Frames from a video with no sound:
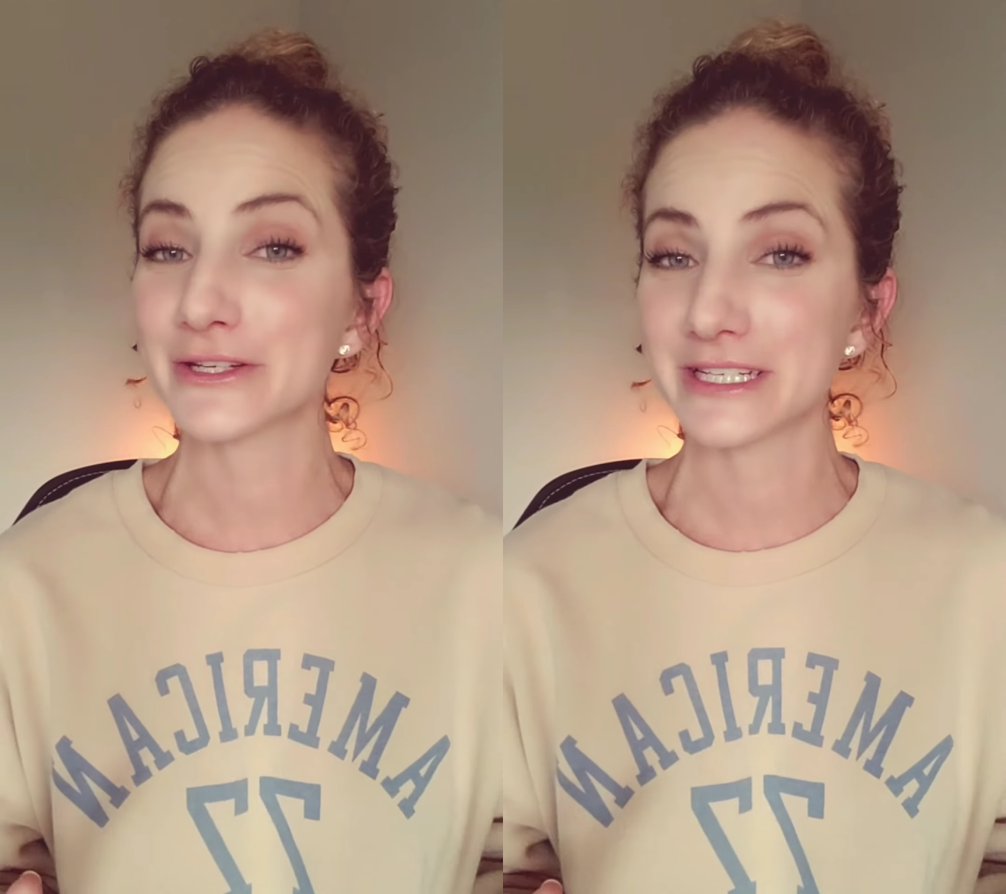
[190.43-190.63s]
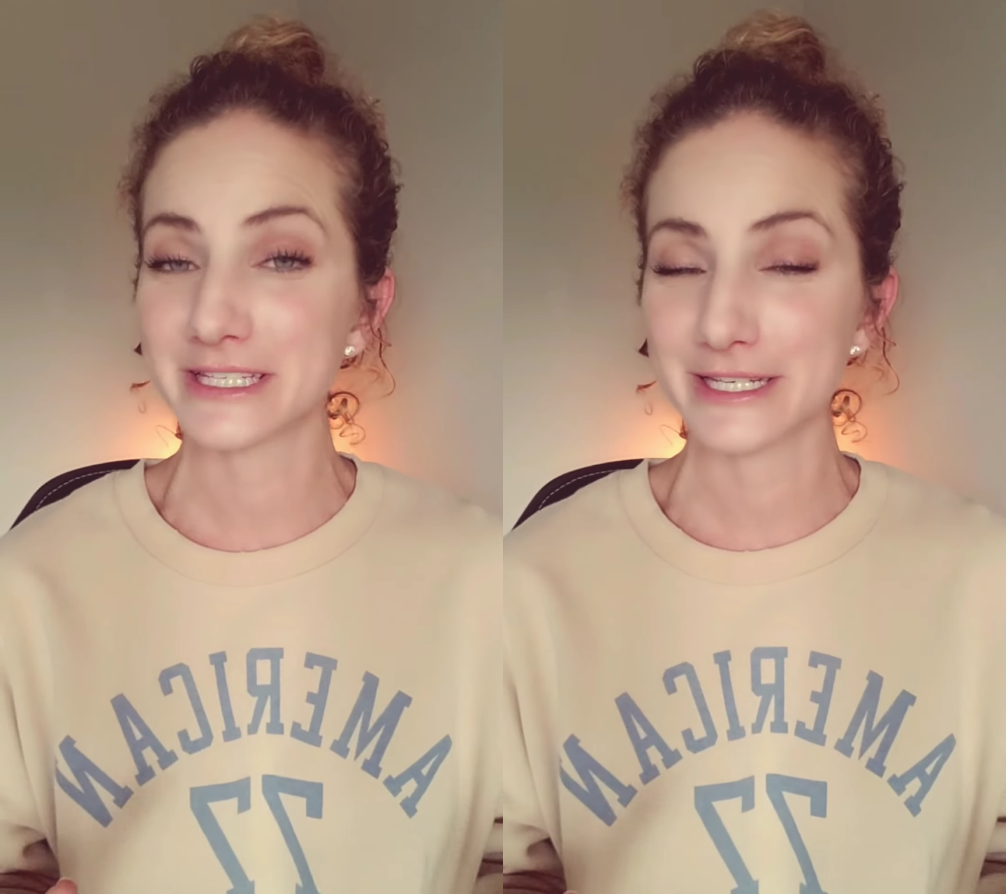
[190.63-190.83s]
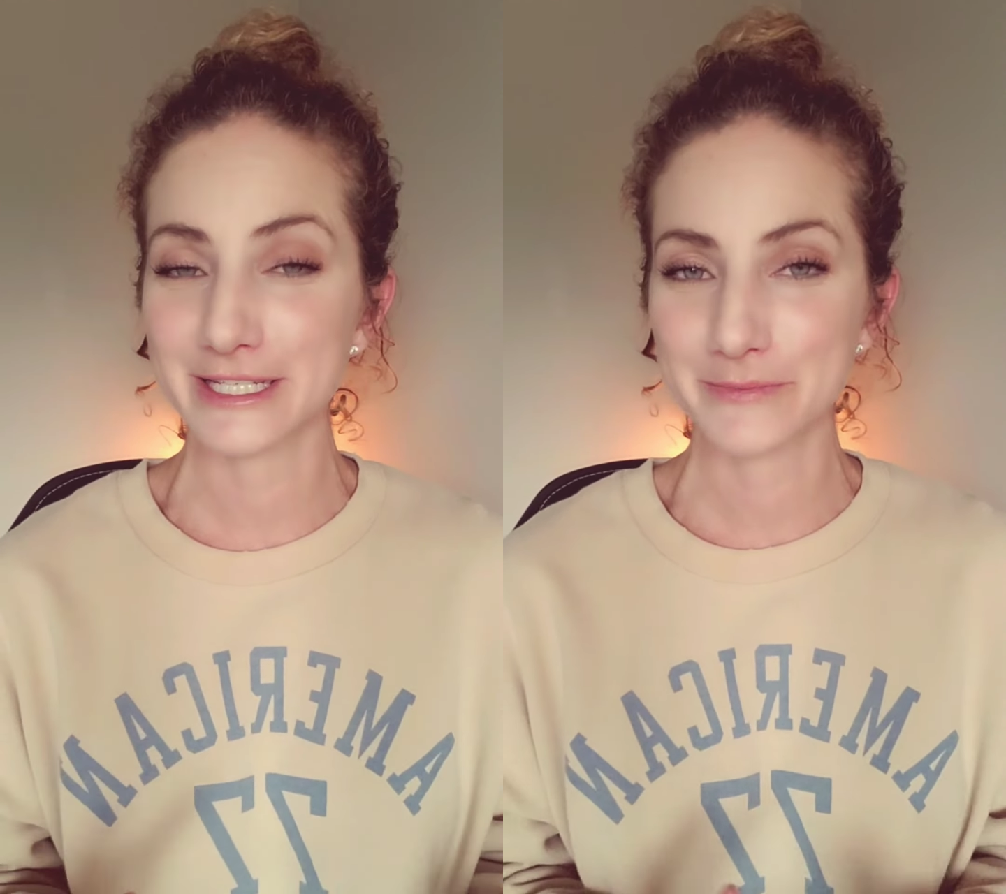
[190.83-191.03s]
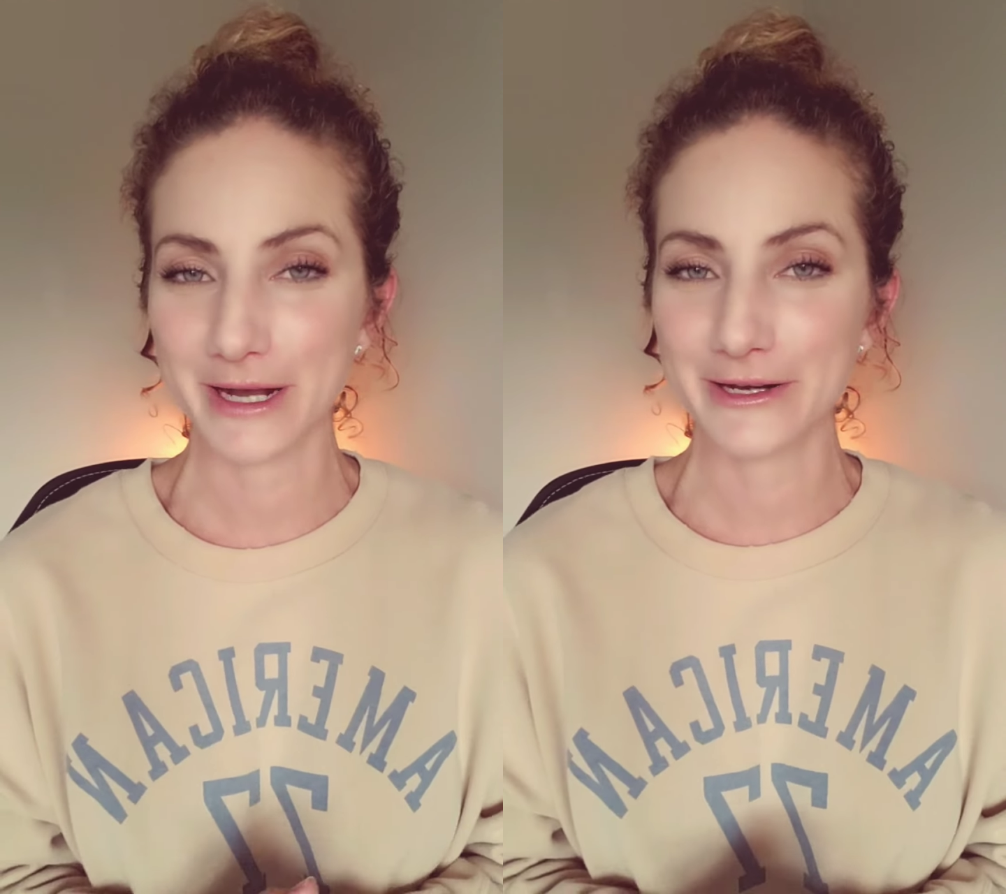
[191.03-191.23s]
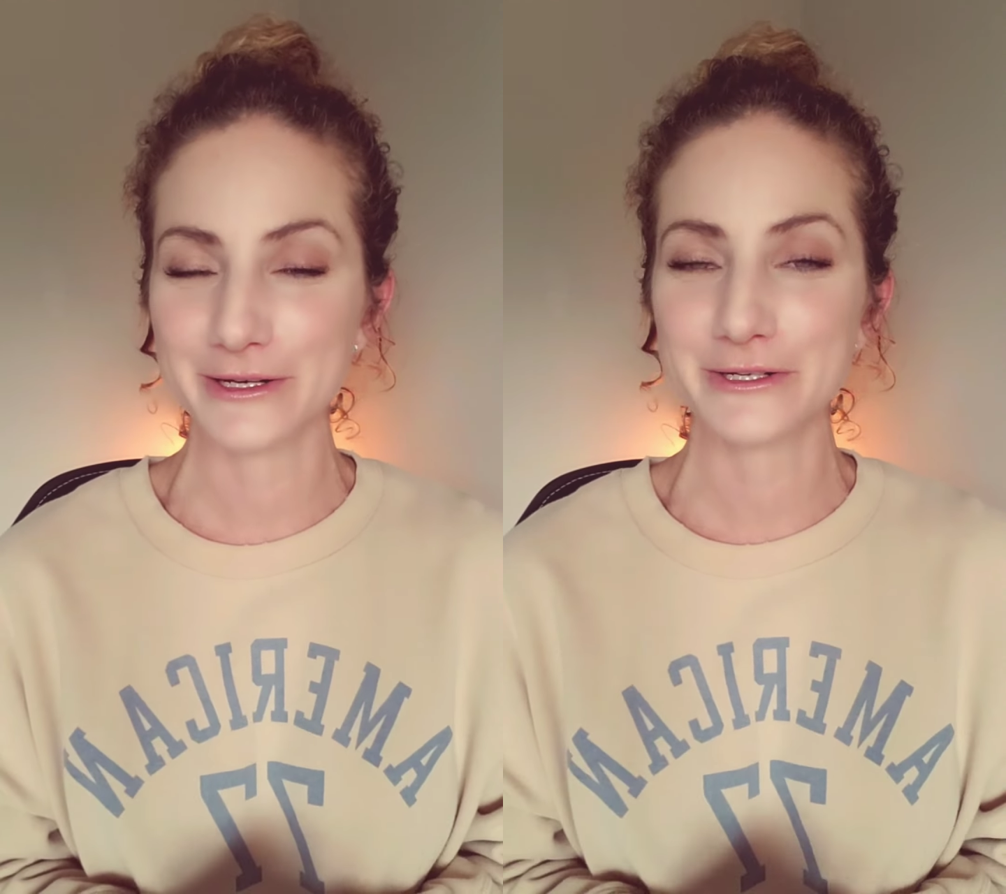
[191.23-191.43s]
you to see a
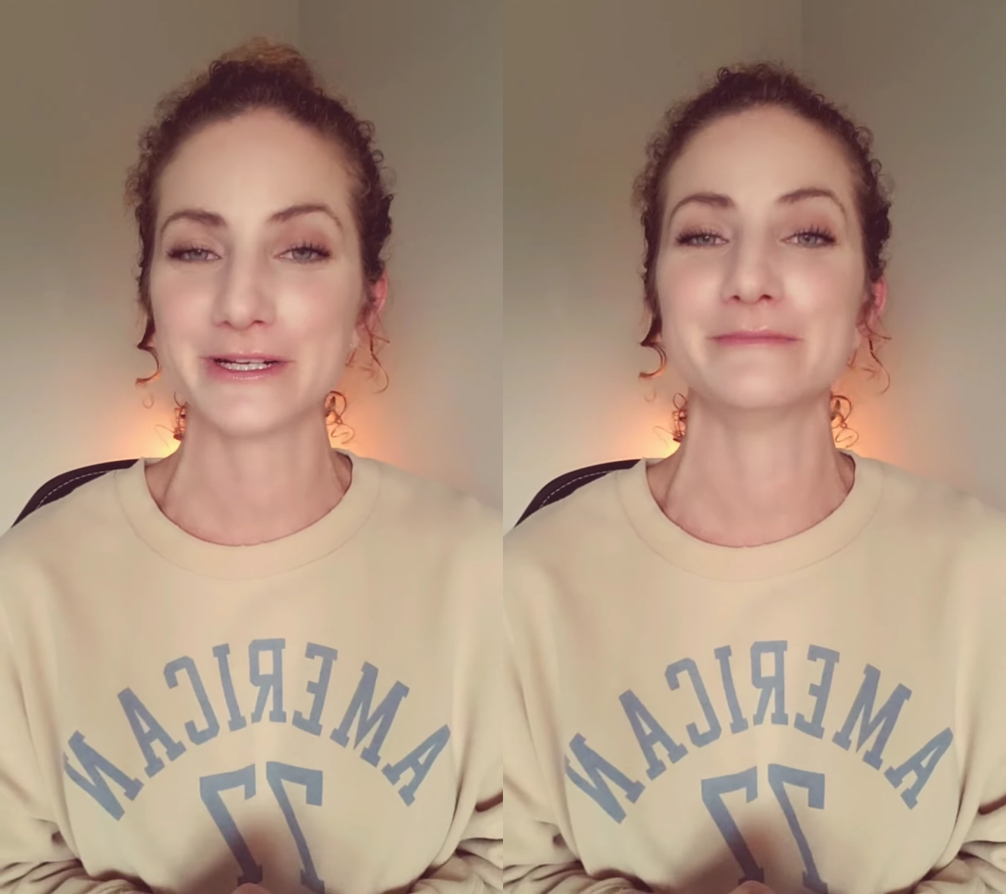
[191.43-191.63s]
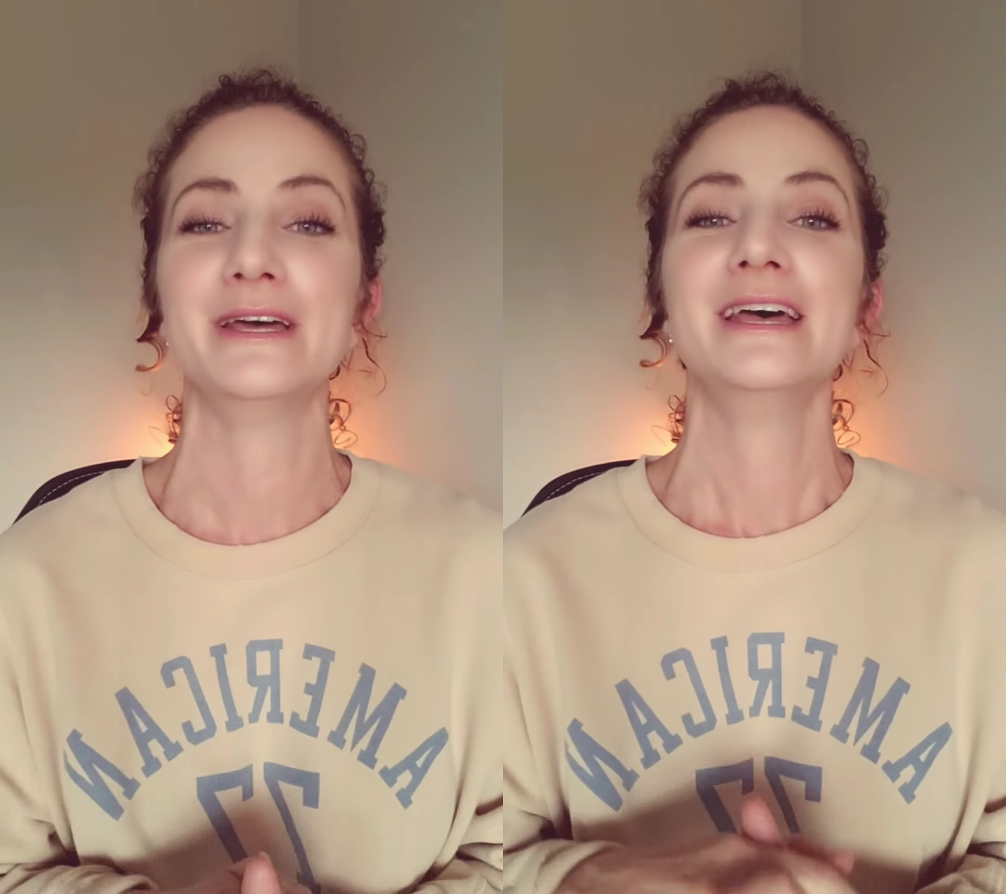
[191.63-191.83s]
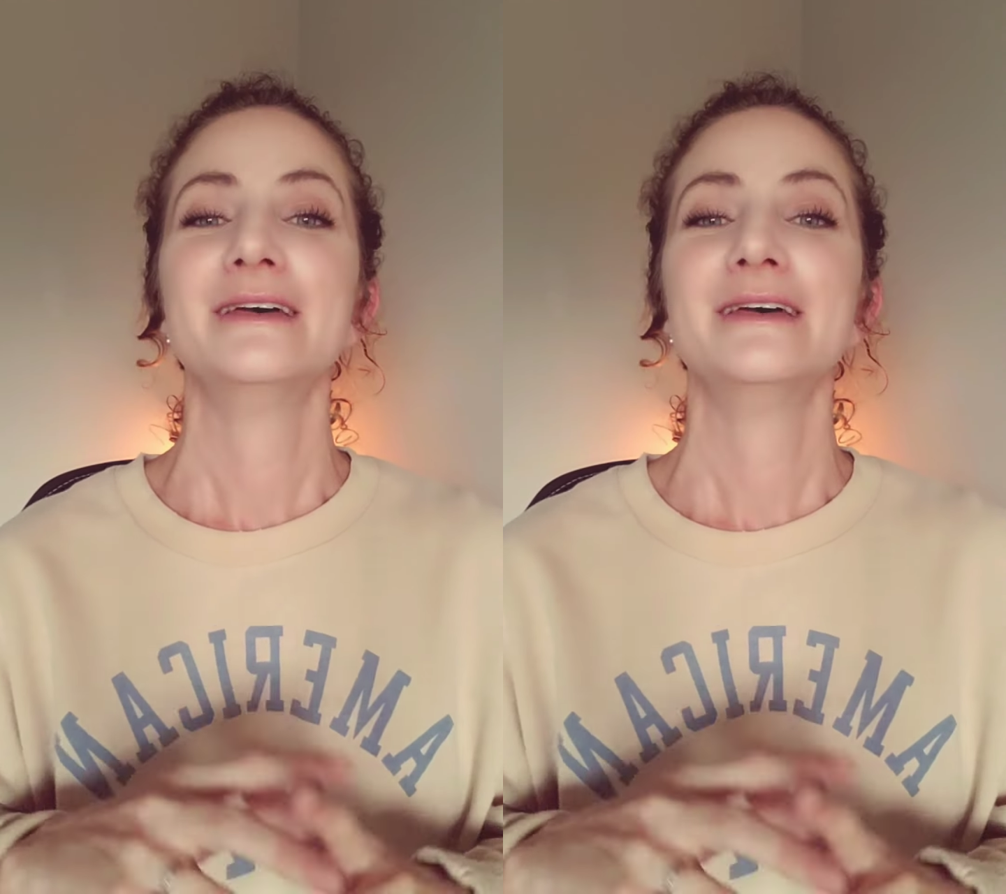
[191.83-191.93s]
spider dream,